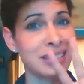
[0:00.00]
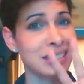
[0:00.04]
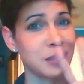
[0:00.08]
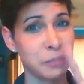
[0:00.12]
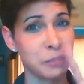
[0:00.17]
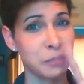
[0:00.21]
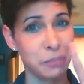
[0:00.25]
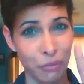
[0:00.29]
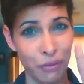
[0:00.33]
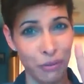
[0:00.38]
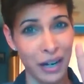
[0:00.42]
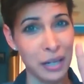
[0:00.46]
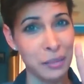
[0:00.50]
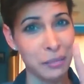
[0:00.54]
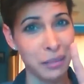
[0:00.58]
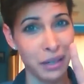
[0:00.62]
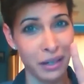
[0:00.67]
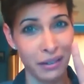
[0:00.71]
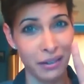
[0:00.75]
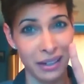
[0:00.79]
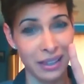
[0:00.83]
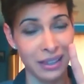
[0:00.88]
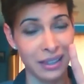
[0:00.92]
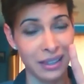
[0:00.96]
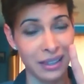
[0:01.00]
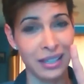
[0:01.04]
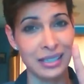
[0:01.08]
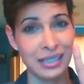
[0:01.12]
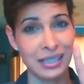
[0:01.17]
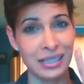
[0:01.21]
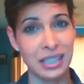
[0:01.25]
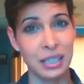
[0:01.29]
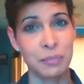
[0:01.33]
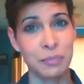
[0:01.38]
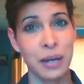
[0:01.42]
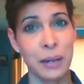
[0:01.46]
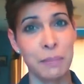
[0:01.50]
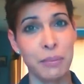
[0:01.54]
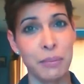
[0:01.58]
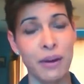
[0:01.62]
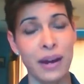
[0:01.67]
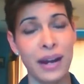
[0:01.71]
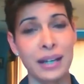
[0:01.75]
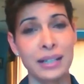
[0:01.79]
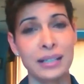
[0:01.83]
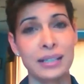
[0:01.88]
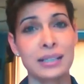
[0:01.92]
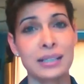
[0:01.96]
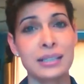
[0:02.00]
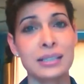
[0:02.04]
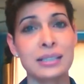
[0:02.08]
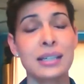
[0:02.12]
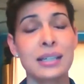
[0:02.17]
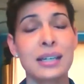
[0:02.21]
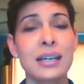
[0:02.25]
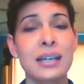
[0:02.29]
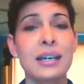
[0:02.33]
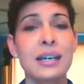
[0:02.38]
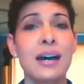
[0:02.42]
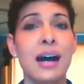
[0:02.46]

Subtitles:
This is the primary thing I see in my practice.